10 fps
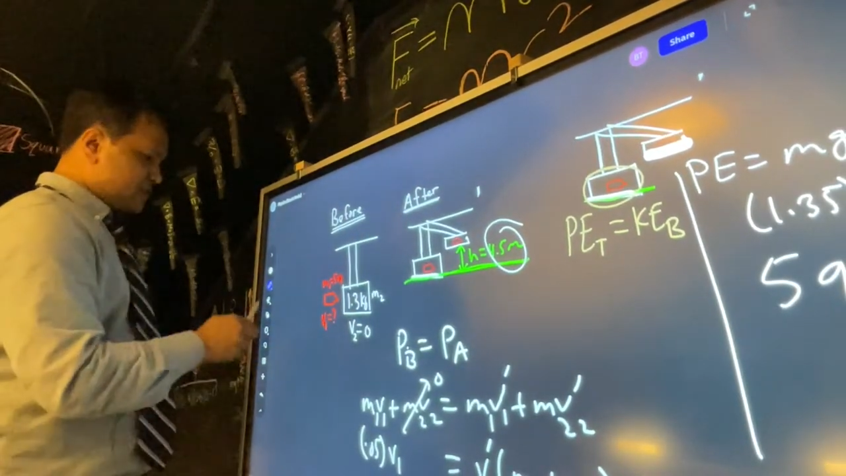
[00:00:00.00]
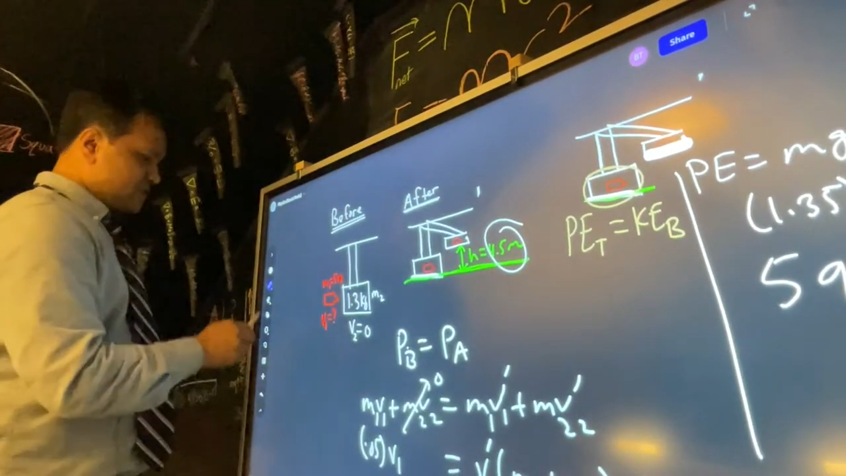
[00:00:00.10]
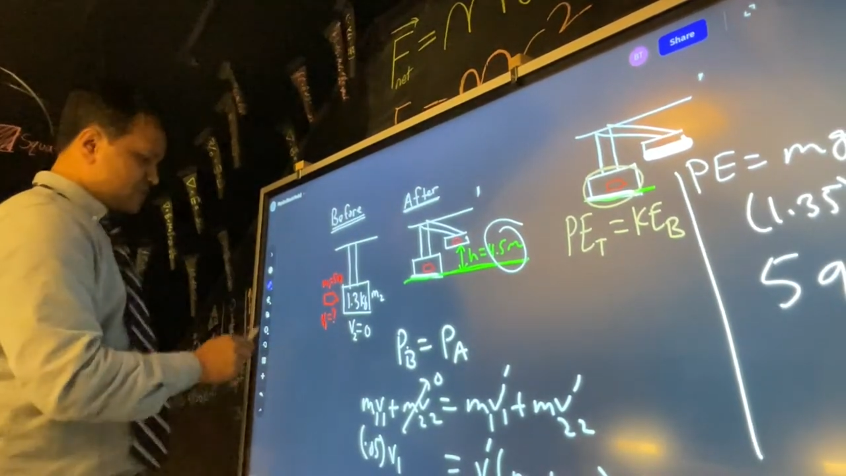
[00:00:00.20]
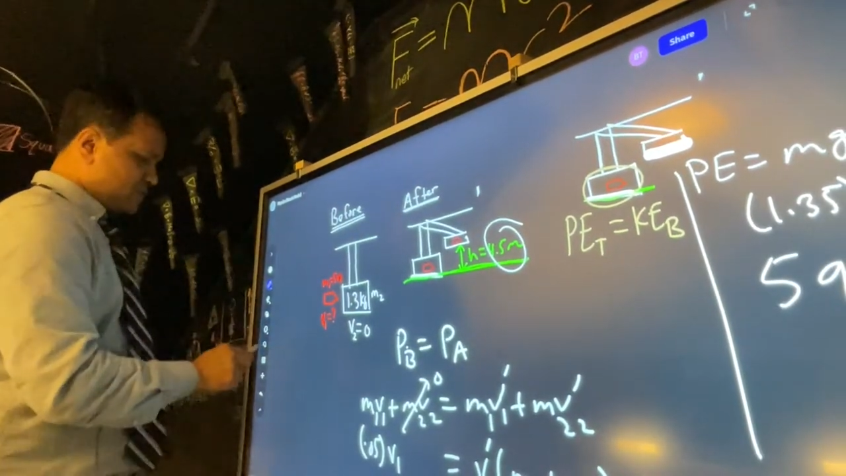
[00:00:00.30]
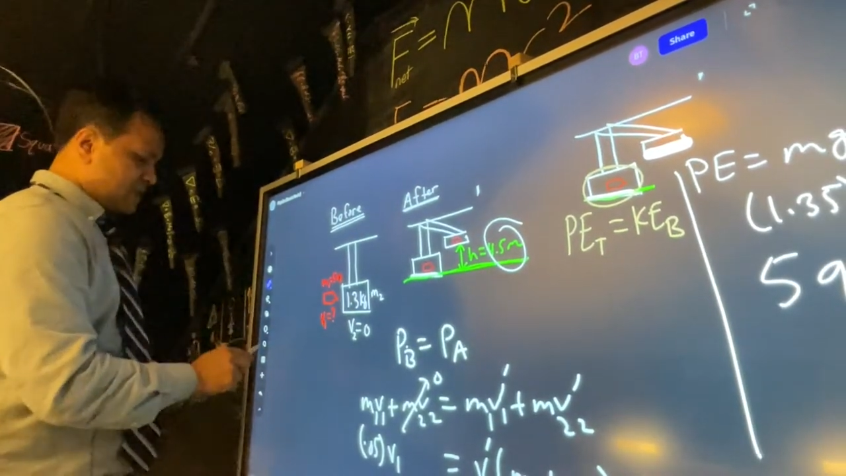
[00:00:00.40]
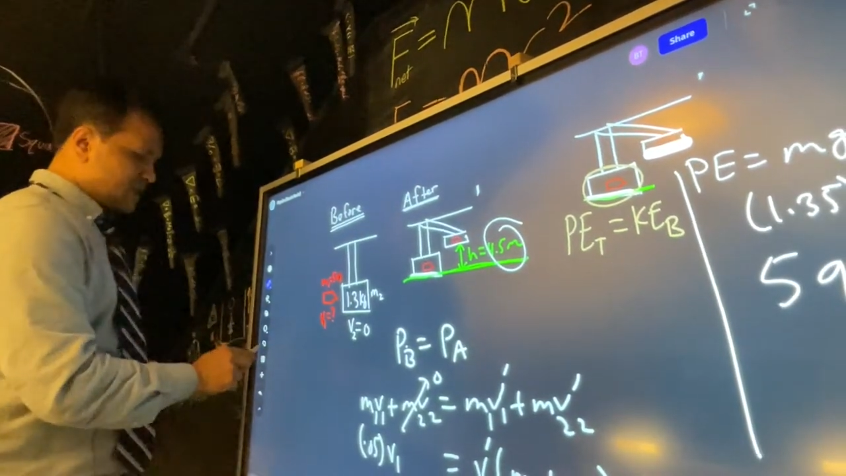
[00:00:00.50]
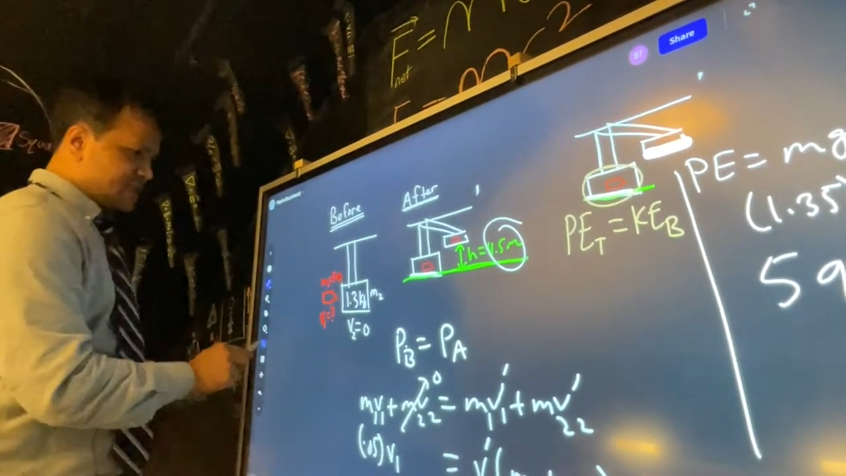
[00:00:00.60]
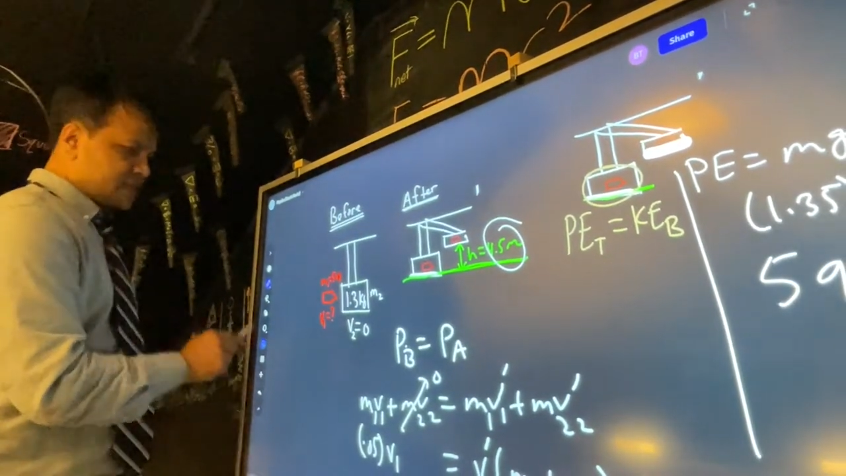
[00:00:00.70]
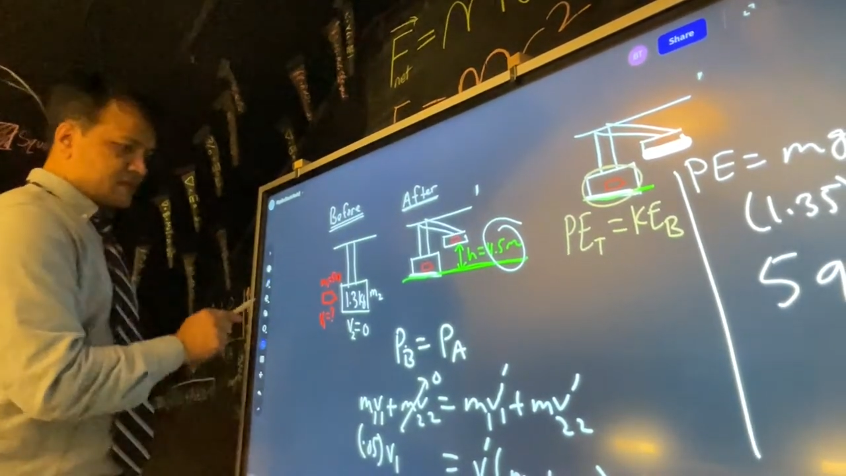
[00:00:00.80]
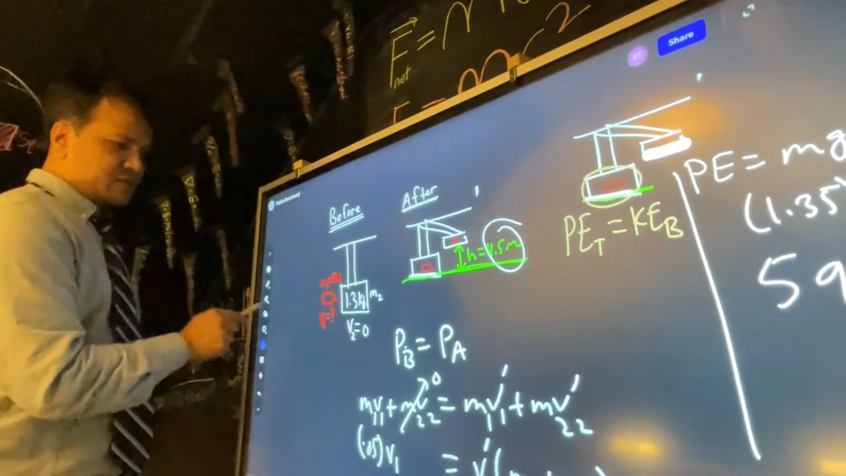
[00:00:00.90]
so that
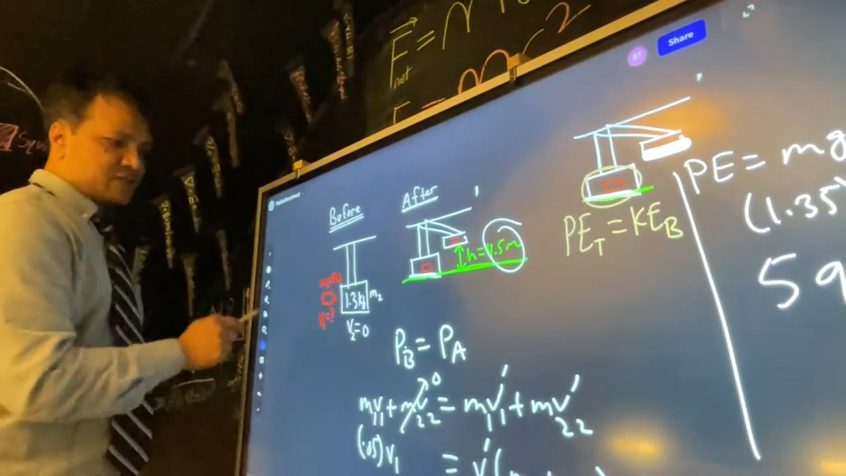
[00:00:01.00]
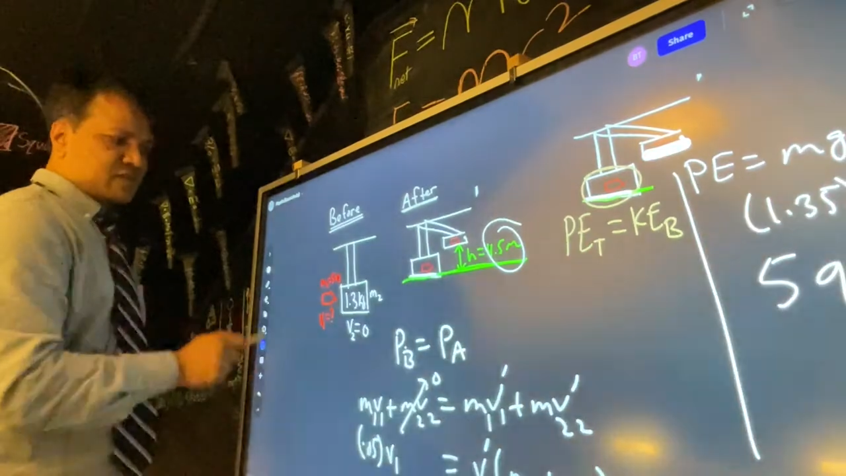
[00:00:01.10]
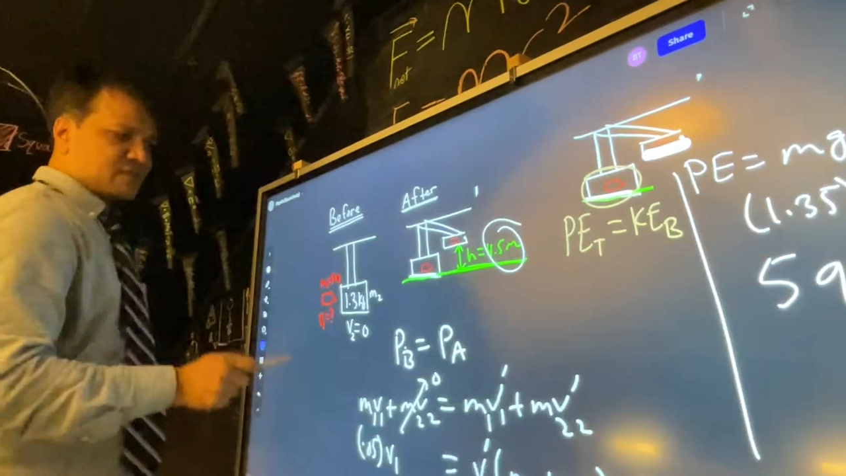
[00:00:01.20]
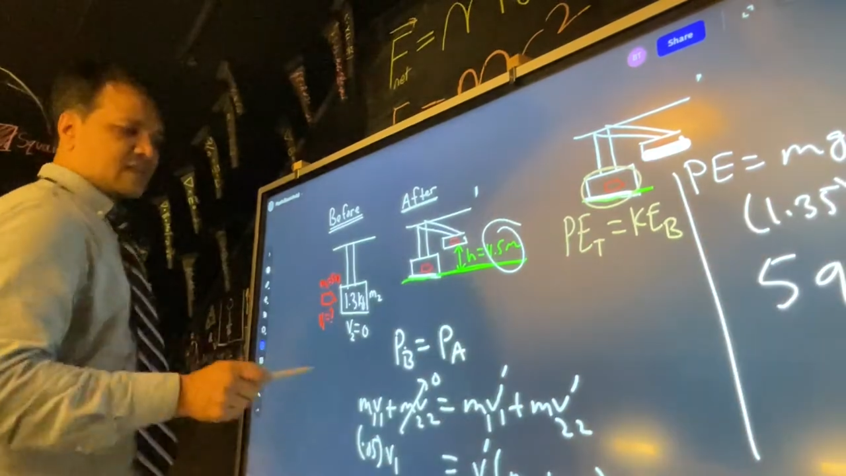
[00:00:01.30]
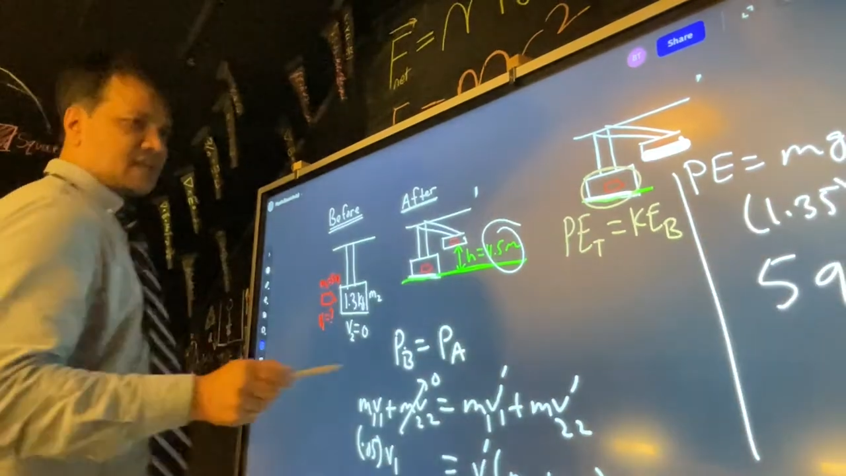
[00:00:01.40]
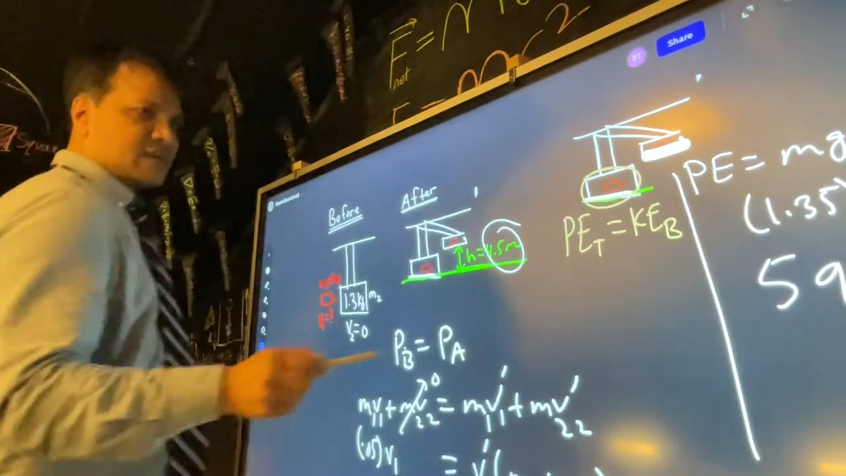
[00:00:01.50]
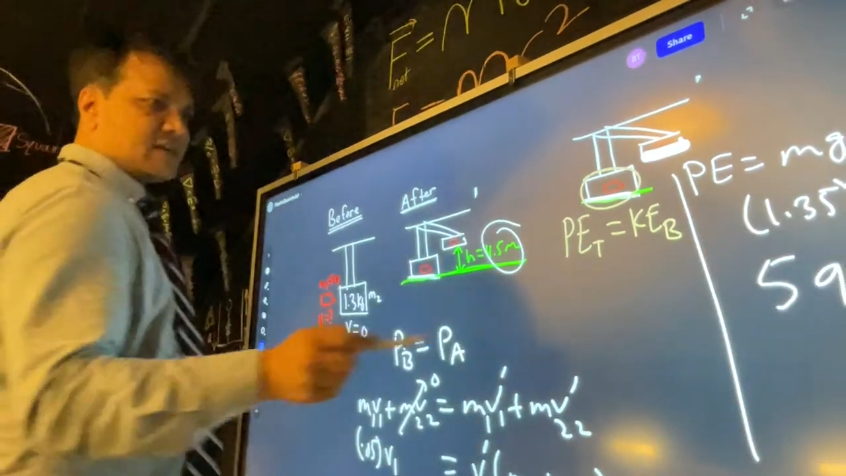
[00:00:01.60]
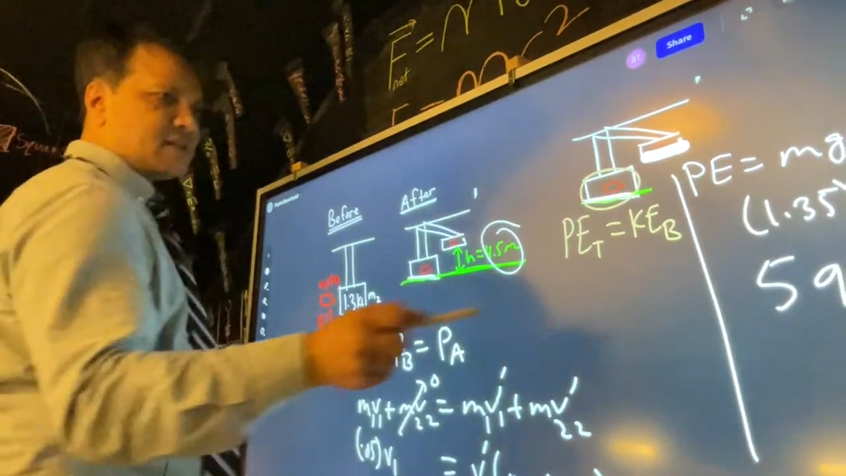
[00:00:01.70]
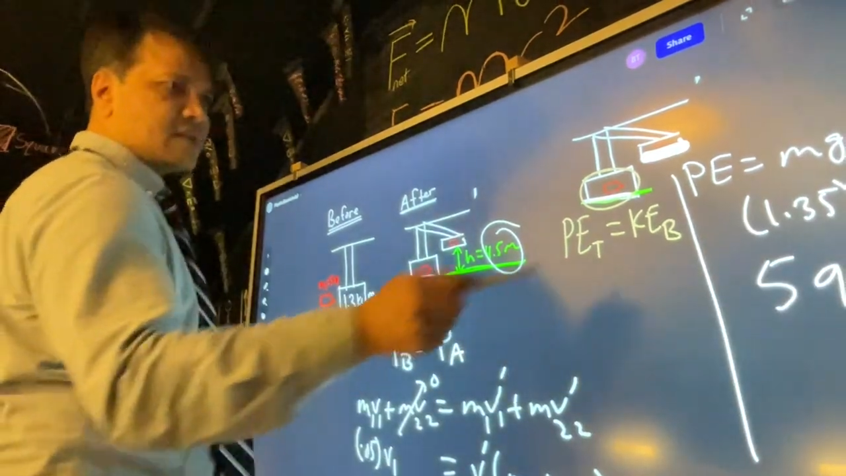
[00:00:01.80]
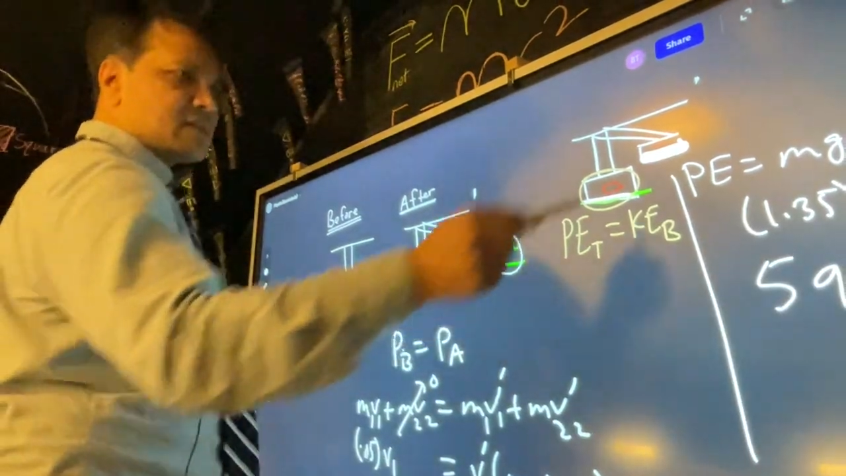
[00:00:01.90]
I can do it over here.